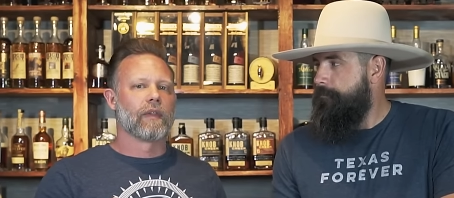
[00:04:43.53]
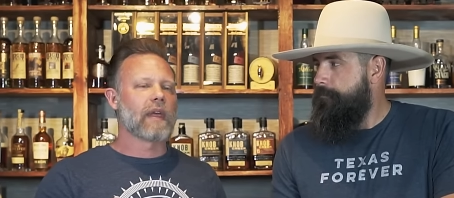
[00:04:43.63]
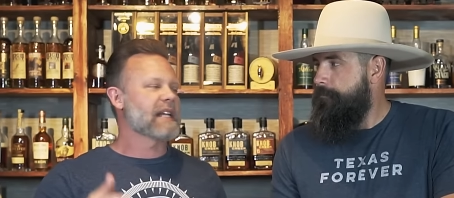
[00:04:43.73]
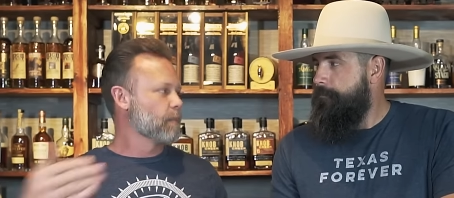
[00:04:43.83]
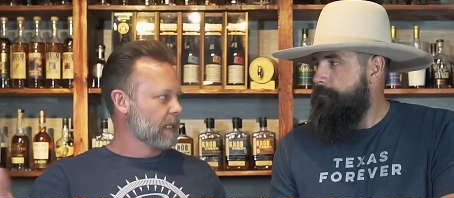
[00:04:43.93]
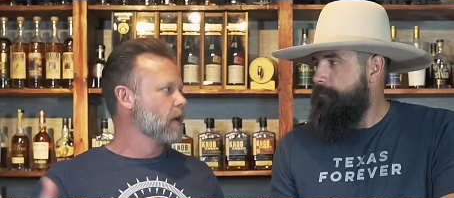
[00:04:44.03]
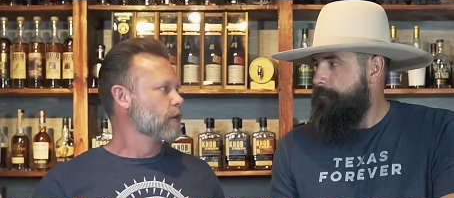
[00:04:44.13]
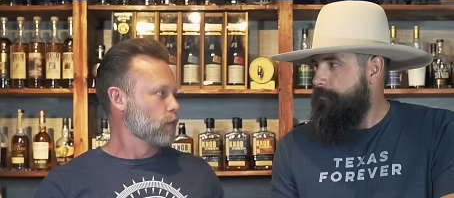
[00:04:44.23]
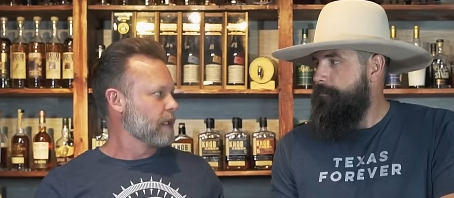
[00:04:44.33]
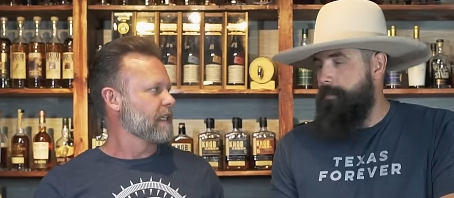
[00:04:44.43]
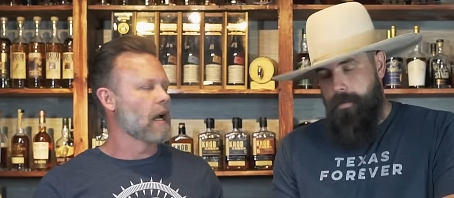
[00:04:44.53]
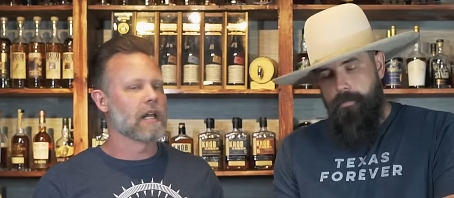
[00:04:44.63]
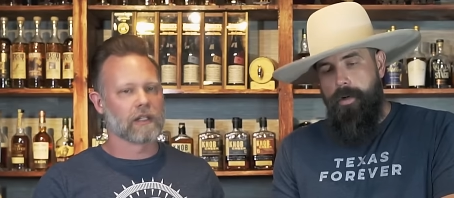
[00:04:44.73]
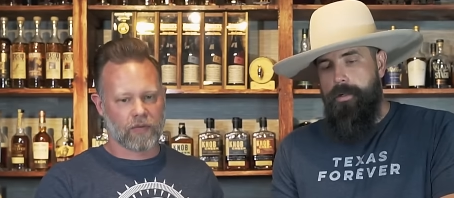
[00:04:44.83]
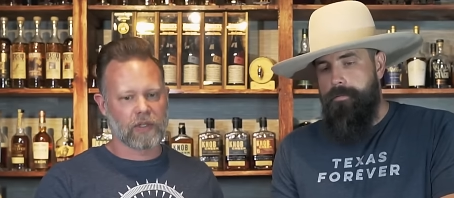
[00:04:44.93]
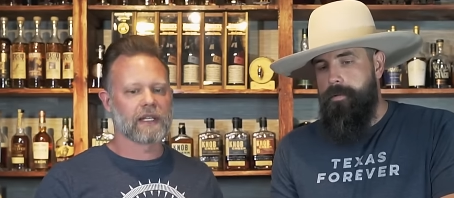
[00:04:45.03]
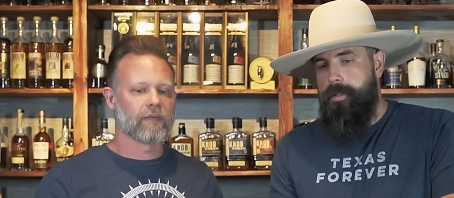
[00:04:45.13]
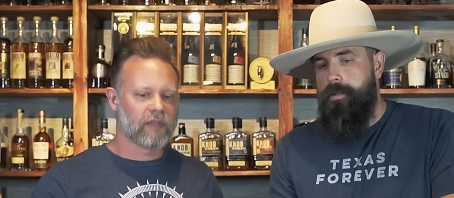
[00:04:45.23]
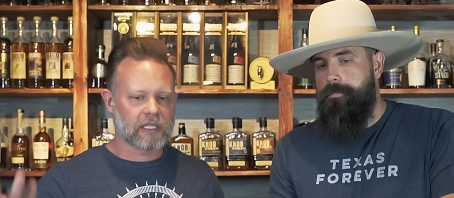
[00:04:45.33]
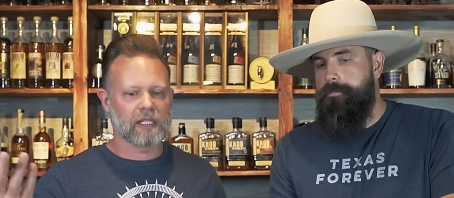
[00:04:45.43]
Speaker 1: that's below twenty dollars right, for
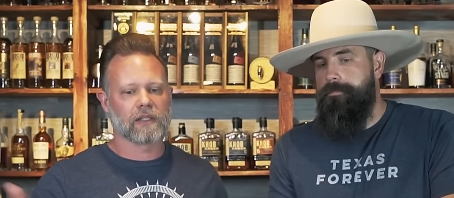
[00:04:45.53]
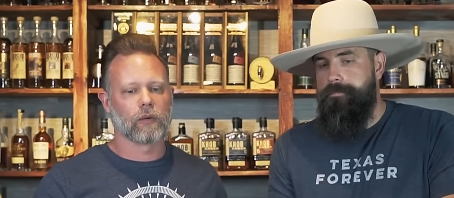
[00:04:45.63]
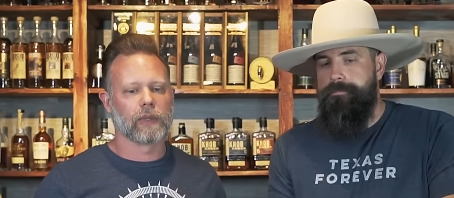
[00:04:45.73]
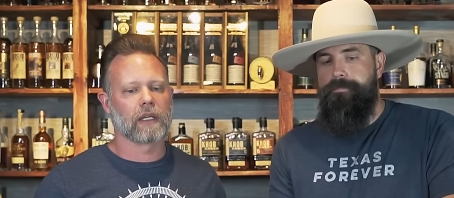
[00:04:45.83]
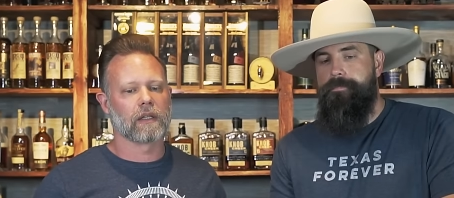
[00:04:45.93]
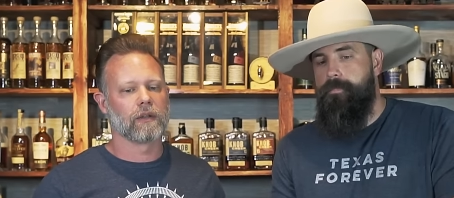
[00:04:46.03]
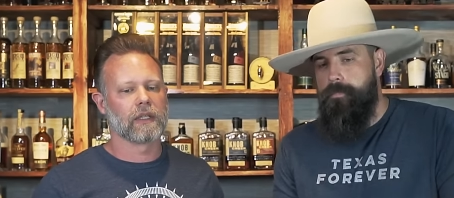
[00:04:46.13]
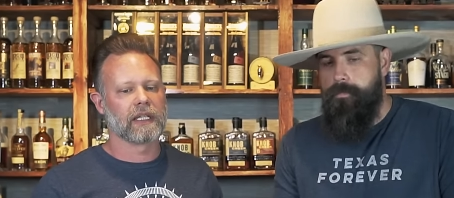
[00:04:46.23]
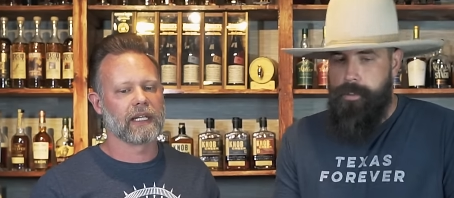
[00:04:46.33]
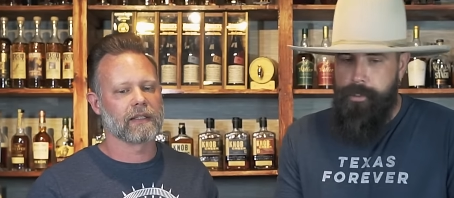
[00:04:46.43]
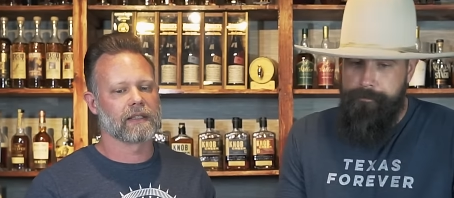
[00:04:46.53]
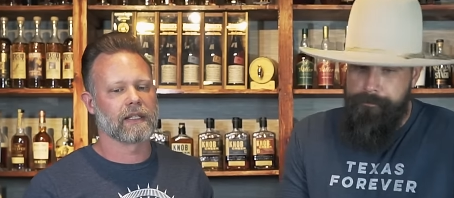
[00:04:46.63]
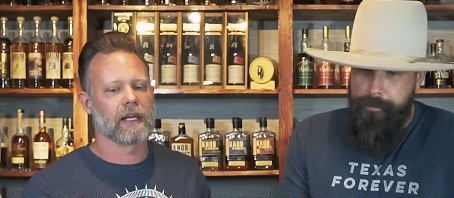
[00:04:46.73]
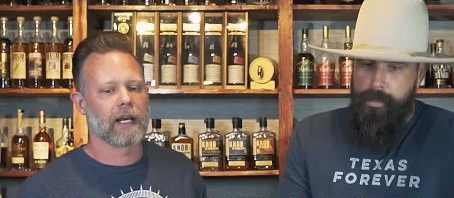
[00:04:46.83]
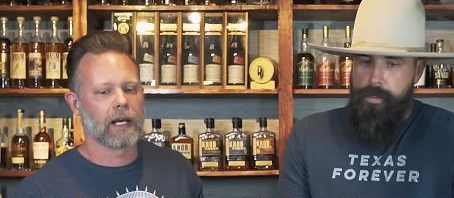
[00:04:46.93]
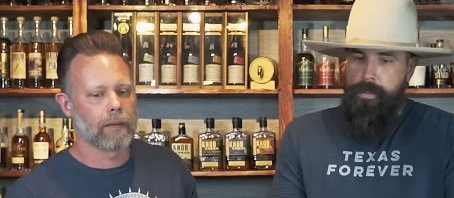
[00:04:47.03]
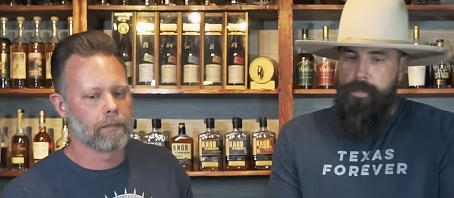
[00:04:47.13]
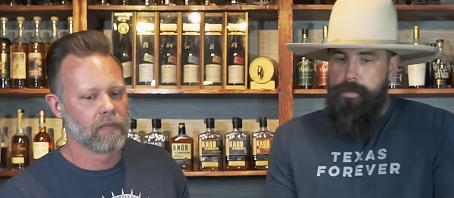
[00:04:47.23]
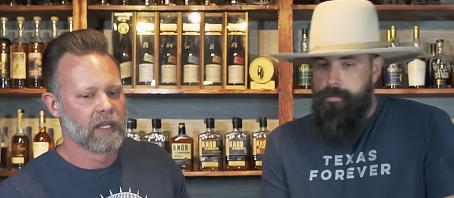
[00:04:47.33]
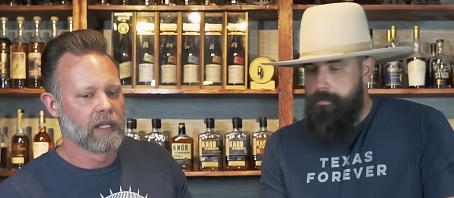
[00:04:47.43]
seven fifty, yeah. so we included it. Yeah. Um,